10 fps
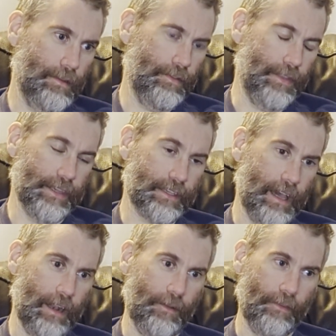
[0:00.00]
this
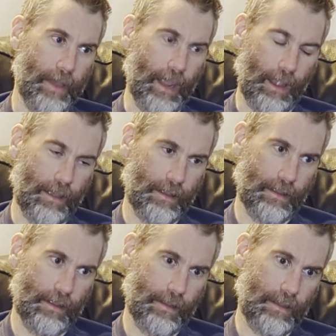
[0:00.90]
kind of like
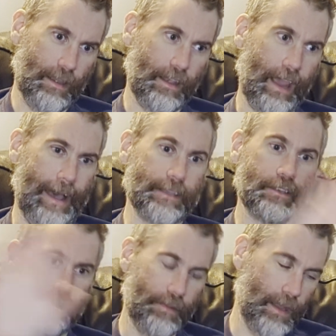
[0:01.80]

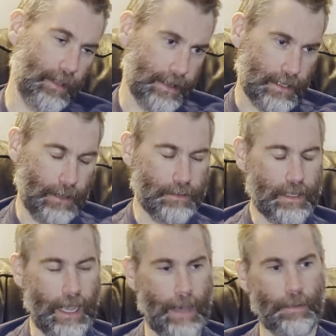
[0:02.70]
catastrophe that seems
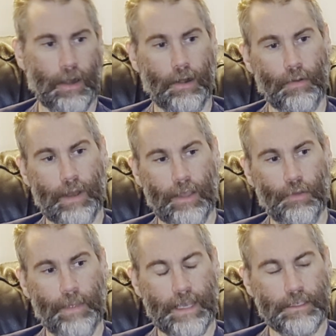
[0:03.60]
to happen on a
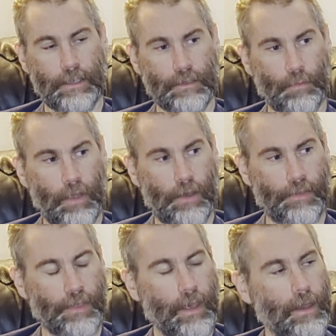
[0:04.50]
regular basis with